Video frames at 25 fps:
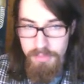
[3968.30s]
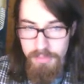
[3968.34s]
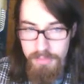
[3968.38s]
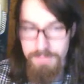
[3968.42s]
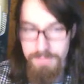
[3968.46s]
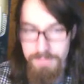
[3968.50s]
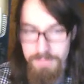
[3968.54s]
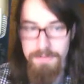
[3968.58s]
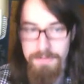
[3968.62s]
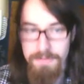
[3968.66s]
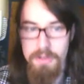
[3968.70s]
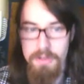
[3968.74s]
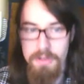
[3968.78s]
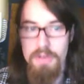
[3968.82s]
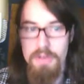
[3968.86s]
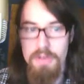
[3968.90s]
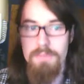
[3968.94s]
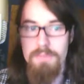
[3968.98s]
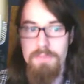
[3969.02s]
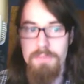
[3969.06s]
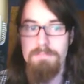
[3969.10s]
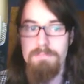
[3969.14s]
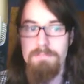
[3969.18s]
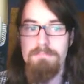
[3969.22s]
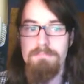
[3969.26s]
Follow
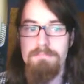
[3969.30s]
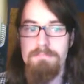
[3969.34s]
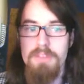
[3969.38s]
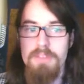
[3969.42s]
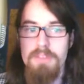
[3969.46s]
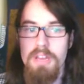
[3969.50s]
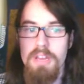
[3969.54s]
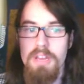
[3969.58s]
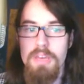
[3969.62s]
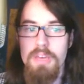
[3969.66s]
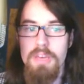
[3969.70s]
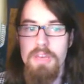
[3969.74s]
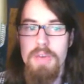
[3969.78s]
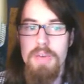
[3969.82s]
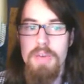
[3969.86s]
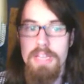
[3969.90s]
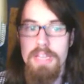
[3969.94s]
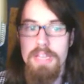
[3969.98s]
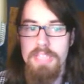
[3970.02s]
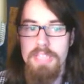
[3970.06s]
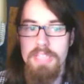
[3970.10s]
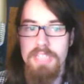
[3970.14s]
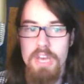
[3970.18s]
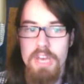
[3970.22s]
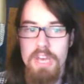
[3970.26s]
Milo
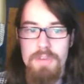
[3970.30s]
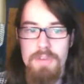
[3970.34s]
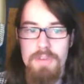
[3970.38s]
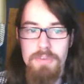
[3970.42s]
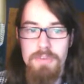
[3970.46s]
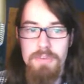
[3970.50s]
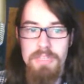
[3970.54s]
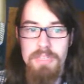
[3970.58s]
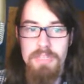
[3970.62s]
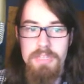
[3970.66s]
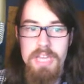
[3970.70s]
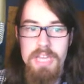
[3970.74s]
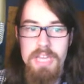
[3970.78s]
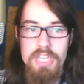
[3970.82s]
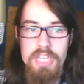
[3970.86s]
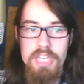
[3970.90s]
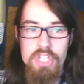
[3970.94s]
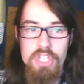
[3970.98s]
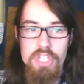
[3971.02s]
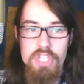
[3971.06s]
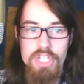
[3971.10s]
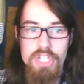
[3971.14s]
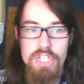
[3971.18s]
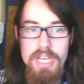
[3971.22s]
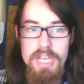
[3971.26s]
at Hoven with an
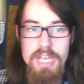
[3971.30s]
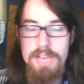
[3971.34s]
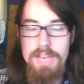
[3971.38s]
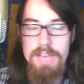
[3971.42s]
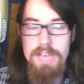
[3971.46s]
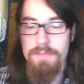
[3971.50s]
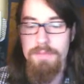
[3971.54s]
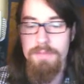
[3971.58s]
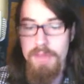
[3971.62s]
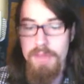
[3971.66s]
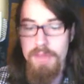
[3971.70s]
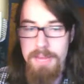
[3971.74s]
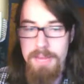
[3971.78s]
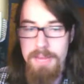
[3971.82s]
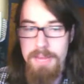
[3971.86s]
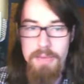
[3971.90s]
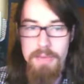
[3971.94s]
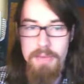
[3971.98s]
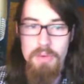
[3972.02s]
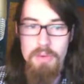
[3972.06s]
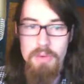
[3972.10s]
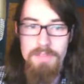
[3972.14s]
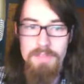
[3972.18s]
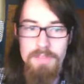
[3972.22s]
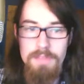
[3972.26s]
H for anime
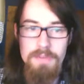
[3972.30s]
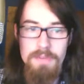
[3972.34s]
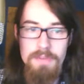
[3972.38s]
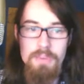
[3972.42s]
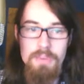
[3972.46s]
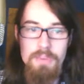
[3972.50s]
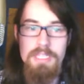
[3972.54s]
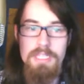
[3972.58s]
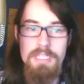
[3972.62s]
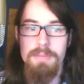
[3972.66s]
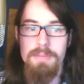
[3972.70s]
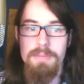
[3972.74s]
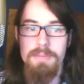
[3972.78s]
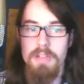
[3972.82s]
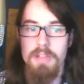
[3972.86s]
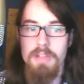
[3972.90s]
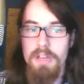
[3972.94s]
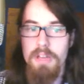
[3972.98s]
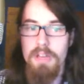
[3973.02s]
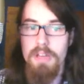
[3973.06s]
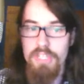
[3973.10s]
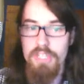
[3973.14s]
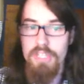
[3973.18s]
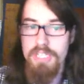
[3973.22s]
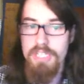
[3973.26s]
waifus, Cabal
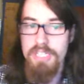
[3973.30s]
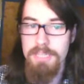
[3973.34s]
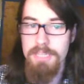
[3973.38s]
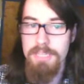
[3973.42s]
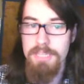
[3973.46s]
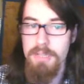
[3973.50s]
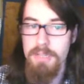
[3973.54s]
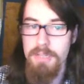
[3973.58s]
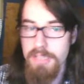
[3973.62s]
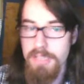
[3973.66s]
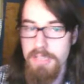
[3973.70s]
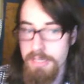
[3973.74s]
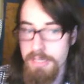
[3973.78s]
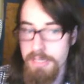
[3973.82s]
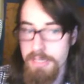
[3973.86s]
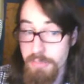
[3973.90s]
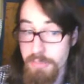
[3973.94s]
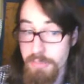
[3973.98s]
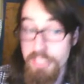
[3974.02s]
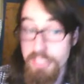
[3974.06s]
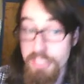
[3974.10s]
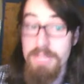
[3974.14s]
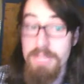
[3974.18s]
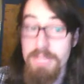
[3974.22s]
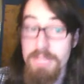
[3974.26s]
Hijinks, Cabalcast,
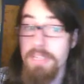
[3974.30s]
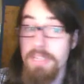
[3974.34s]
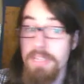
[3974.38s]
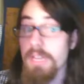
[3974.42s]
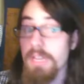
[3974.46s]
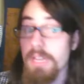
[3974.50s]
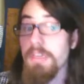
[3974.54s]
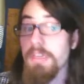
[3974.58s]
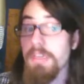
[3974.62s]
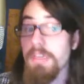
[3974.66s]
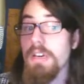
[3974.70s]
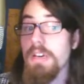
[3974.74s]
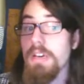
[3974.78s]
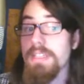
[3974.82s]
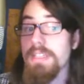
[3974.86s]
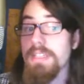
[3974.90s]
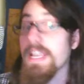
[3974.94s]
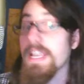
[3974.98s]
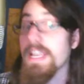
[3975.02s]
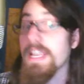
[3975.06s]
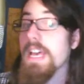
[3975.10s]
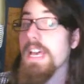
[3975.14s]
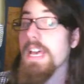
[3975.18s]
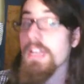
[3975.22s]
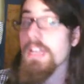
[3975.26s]
which is definitely coming, guys.
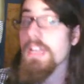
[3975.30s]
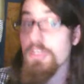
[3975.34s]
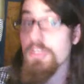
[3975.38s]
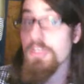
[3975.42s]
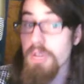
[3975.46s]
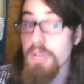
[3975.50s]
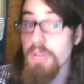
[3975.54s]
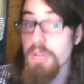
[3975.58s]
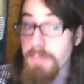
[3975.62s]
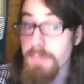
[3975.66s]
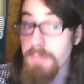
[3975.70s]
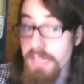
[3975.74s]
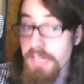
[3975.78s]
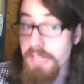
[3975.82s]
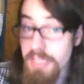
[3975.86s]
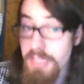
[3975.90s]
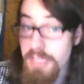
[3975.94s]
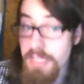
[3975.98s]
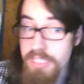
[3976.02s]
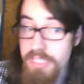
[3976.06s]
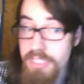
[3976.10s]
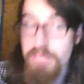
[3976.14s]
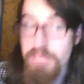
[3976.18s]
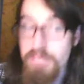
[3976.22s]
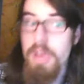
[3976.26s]
Trial by
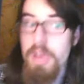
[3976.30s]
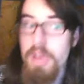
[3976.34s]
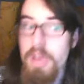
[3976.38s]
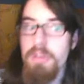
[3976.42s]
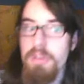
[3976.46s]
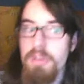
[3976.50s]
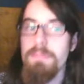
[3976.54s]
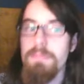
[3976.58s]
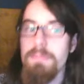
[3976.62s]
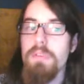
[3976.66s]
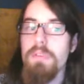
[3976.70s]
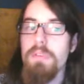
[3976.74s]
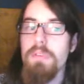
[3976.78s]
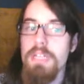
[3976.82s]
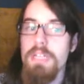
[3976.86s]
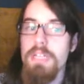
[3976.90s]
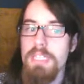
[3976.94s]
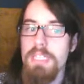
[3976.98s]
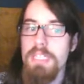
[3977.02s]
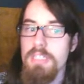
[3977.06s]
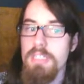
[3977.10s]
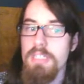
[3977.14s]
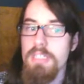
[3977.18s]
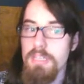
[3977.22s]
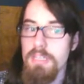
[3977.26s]
Guilty Crown, a podcast
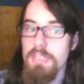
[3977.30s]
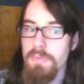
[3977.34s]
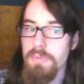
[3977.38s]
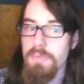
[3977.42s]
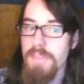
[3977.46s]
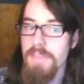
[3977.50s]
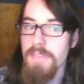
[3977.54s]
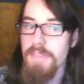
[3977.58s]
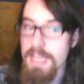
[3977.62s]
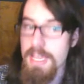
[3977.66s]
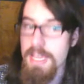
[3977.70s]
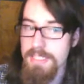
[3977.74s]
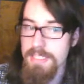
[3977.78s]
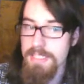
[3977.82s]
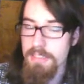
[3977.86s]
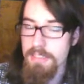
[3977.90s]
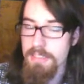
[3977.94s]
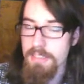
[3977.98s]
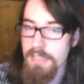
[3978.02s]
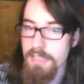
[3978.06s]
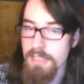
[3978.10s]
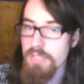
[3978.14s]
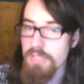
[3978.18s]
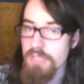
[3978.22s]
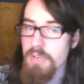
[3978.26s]
he does with Caster,
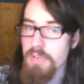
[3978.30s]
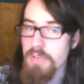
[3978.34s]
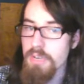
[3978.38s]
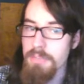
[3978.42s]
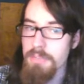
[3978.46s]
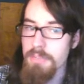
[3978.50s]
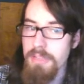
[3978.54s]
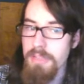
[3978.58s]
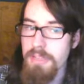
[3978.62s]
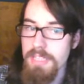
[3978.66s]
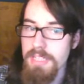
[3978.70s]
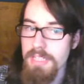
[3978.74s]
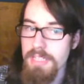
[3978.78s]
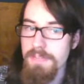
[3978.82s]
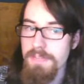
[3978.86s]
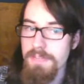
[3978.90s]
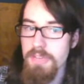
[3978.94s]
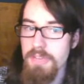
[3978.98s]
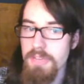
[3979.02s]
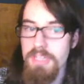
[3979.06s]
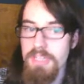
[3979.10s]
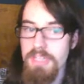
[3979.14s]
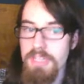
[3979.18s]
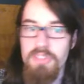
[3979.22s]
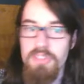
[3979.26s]
and Trial by Death
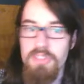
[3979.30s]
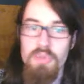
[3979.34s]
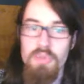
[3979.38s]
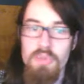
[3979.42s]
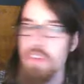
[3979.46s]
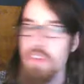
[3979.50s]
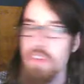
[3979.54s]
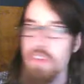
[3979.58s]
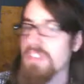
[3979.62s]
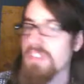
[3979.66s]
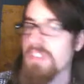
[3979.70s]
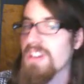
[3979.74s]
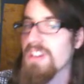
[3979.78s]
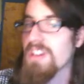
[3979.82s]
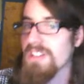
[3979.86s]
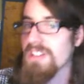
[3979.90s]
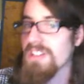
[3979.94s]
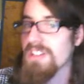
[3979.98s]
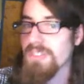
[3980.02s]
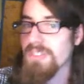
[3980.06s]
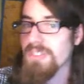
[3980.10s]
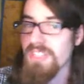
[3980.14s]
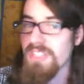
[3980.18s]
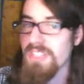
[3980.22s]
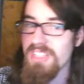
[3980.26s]
Note, a drunk
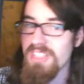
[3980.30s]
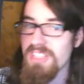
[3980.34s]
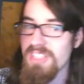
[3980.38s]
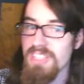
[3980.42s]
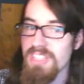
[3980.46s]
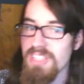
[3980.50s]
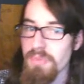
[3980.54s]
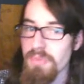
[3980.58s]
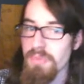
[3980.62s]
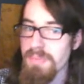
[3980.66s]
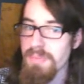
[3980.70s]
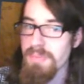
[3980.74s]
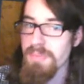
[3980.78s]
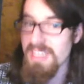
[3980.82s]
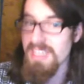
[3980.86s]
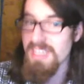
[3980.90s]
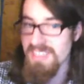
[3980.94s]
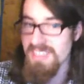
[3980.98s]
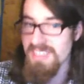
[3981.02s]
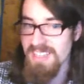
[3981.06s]
cast he did it with me.